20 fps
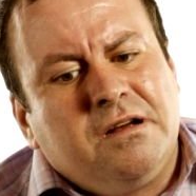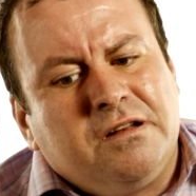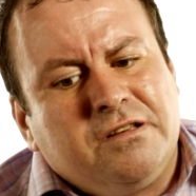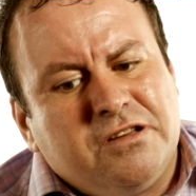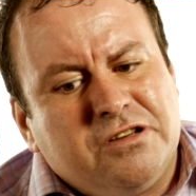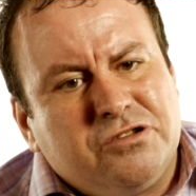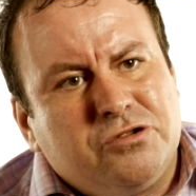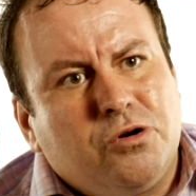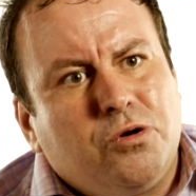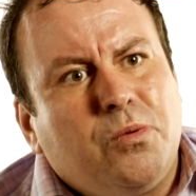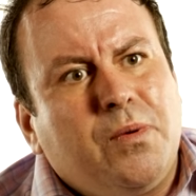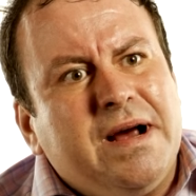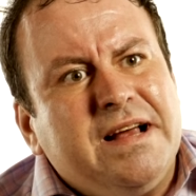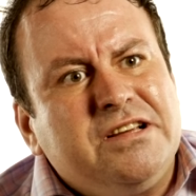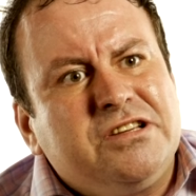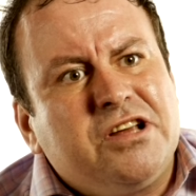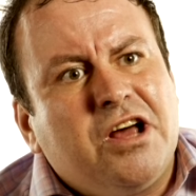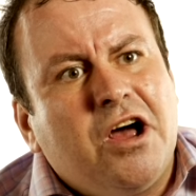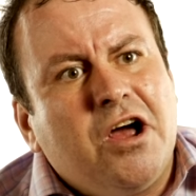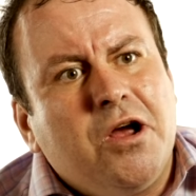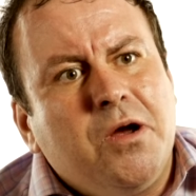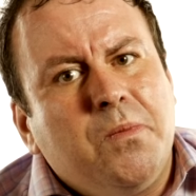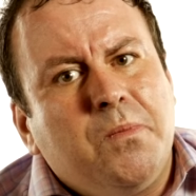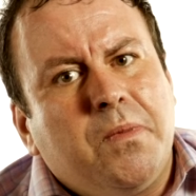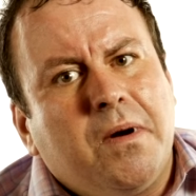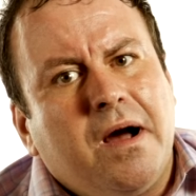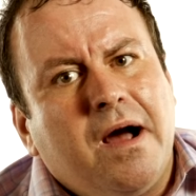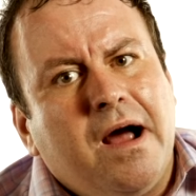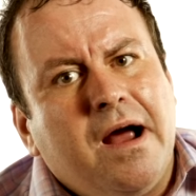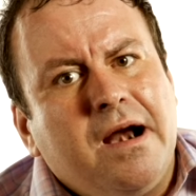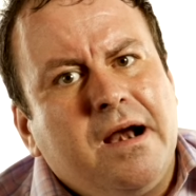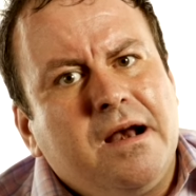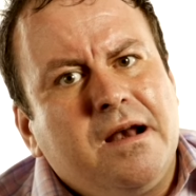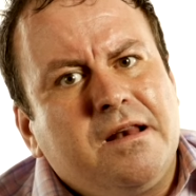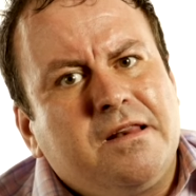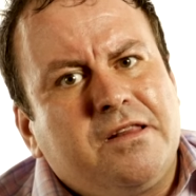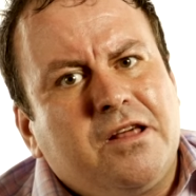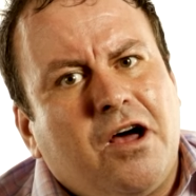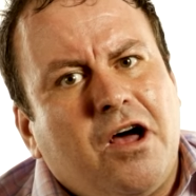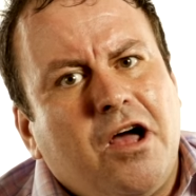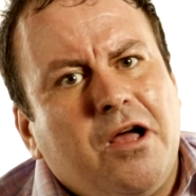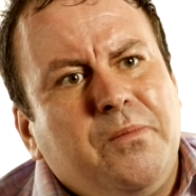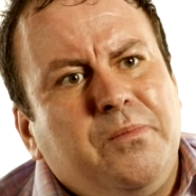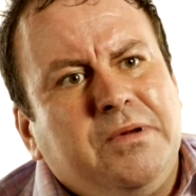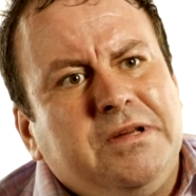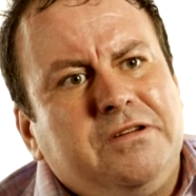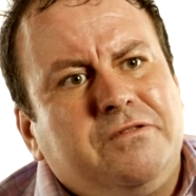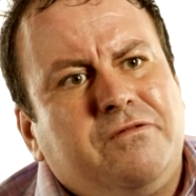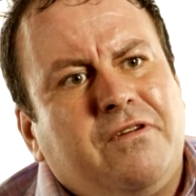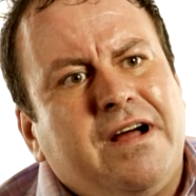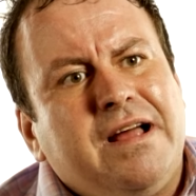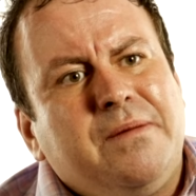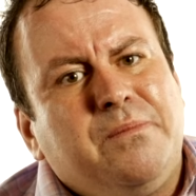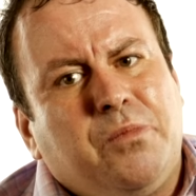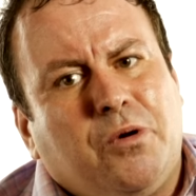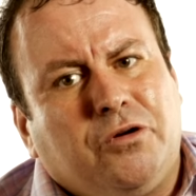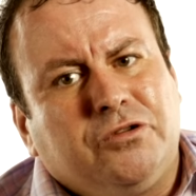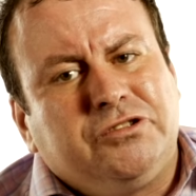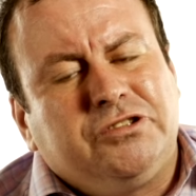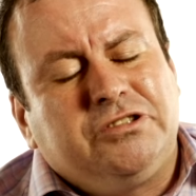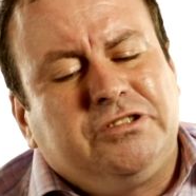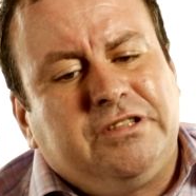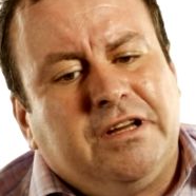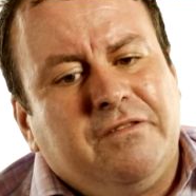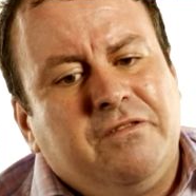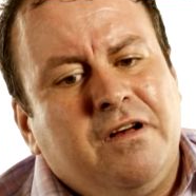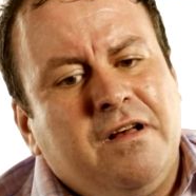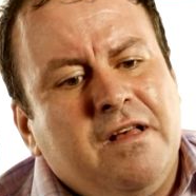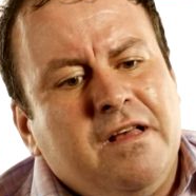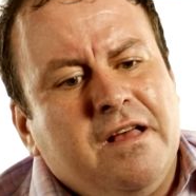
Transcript: There's always hope, and the hope is very positive,